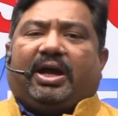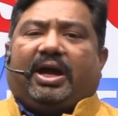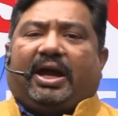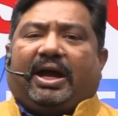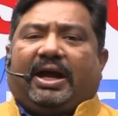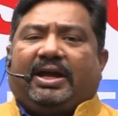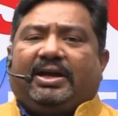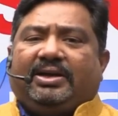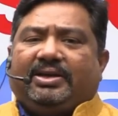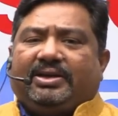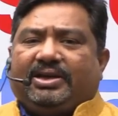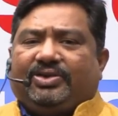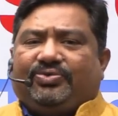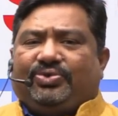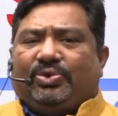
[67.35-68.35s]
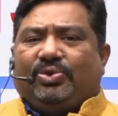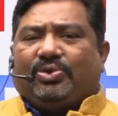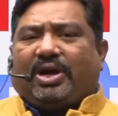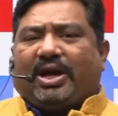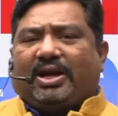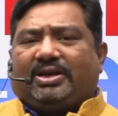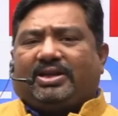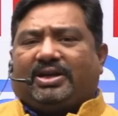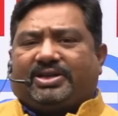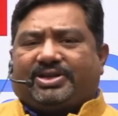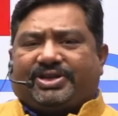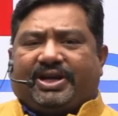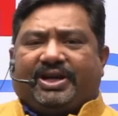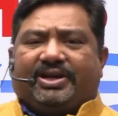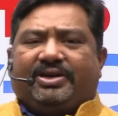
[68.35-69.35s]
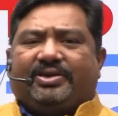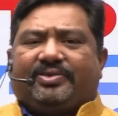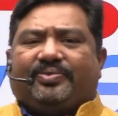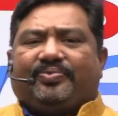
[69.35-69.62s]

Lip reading: and if you look at the trend,